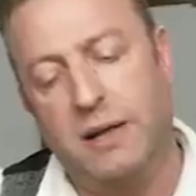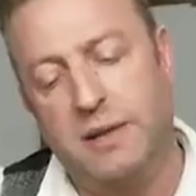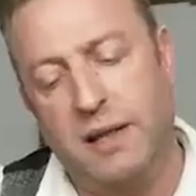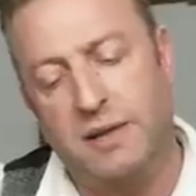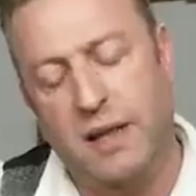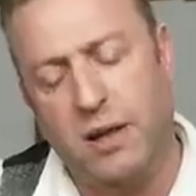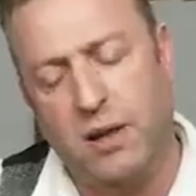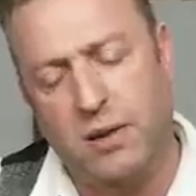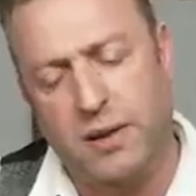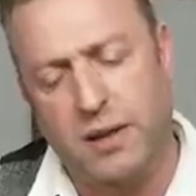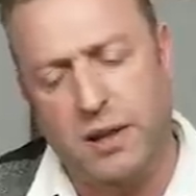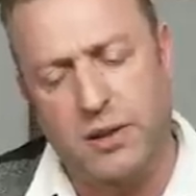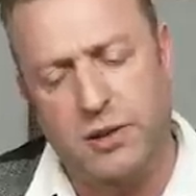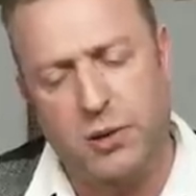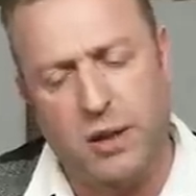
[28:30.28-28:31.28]
is that all the
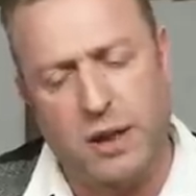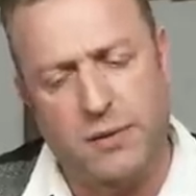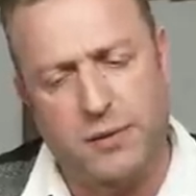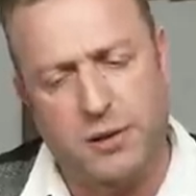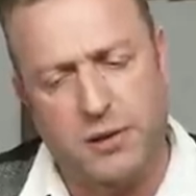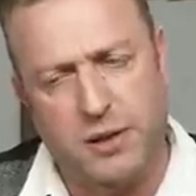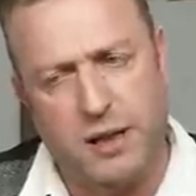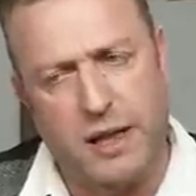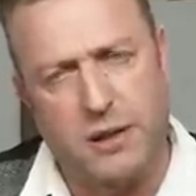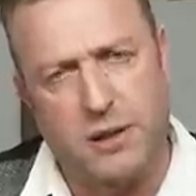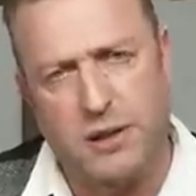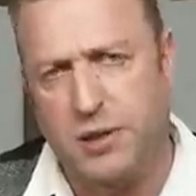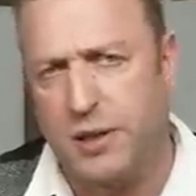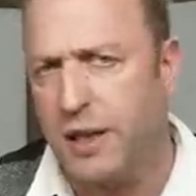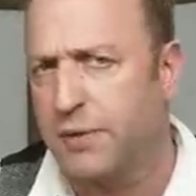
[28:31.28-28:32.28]
guns you had for us today, or
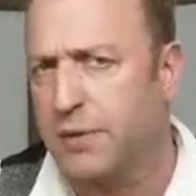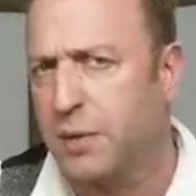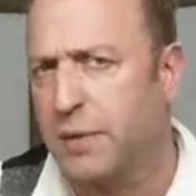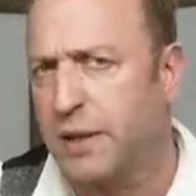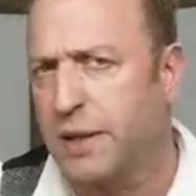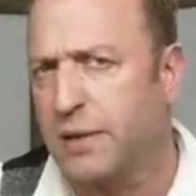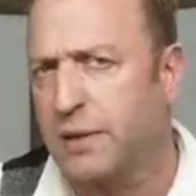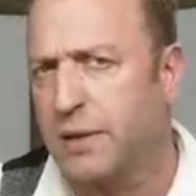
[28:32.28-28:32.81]
did you have something